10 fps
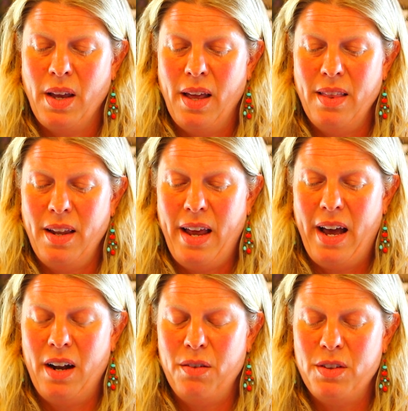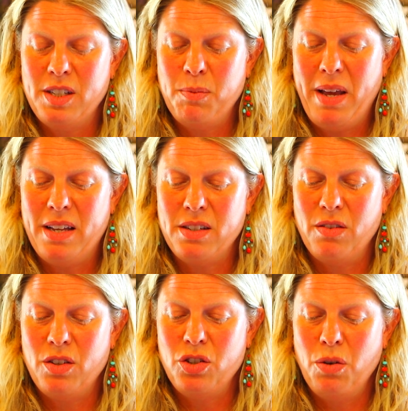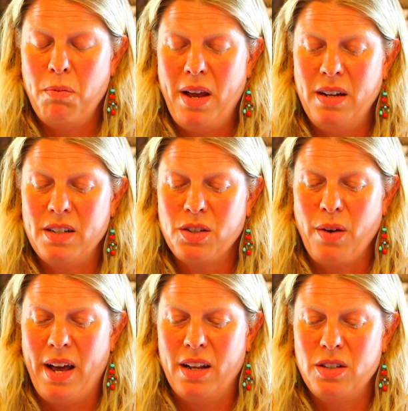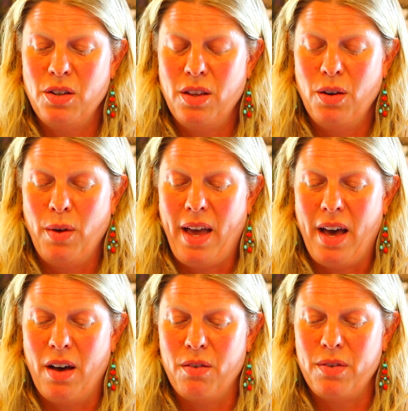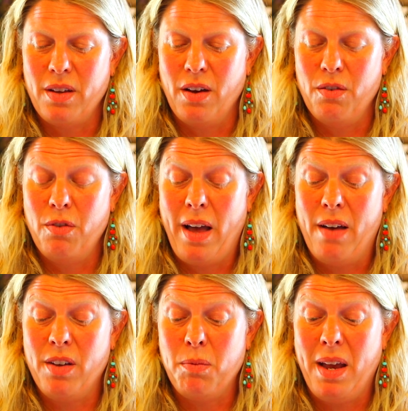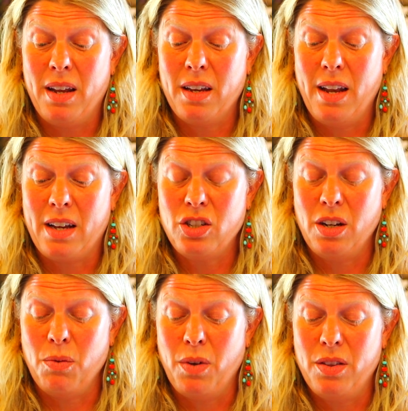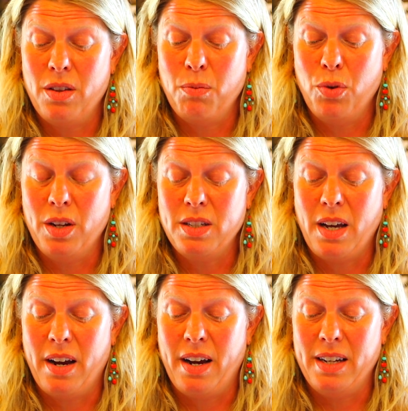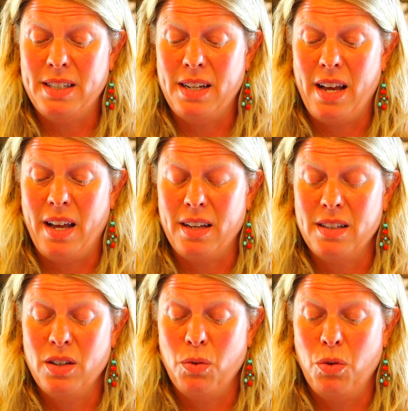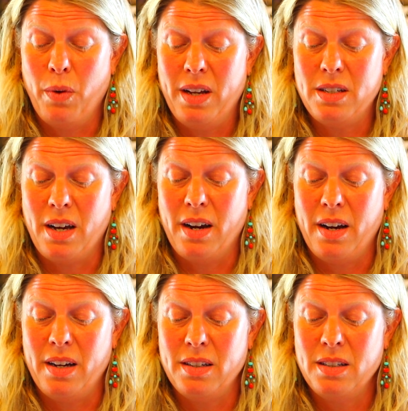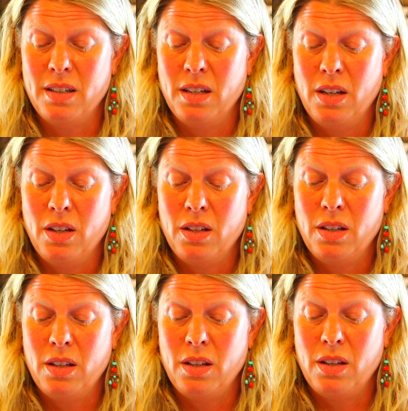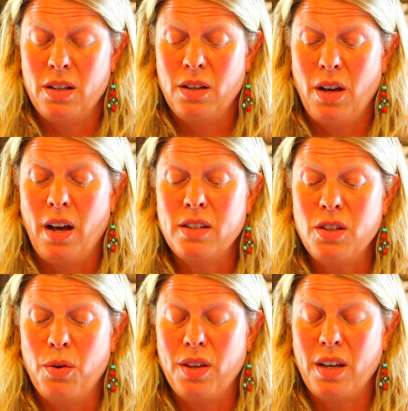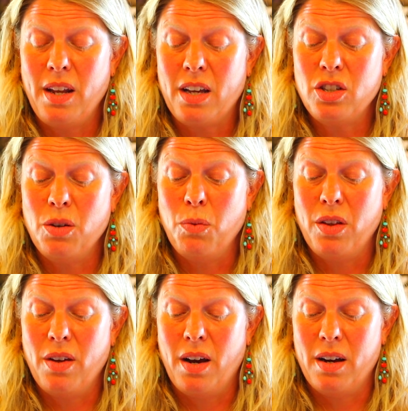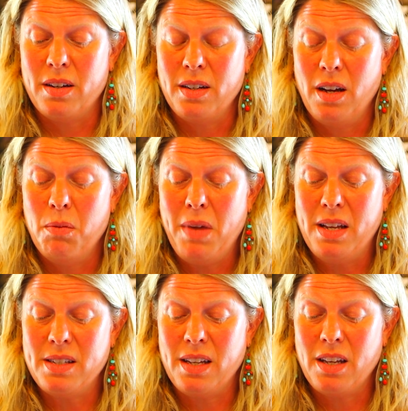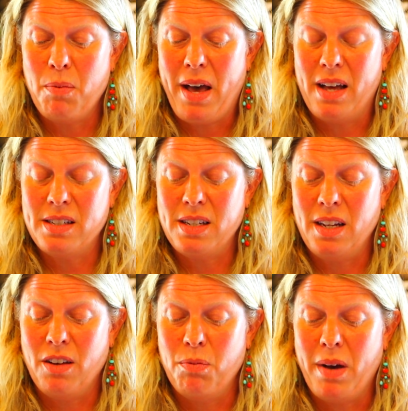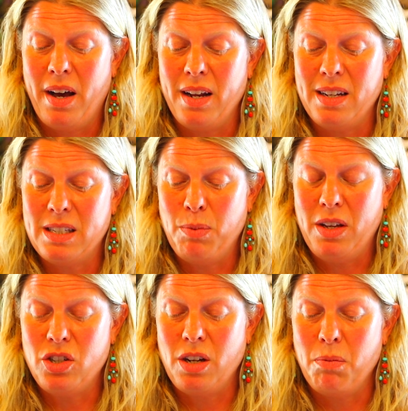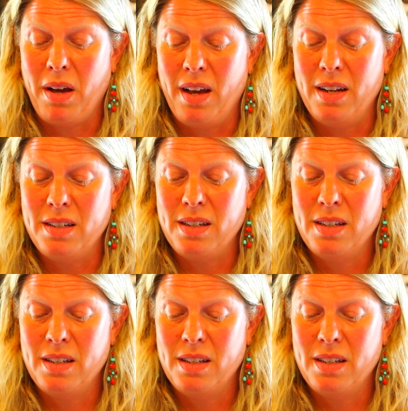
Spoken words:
And then out of the space of the tremendous gratitude that we have of having made a connection with Buddha Tara today, with white Tara, also with a connection with our amazing capacity of body, speech, and mind,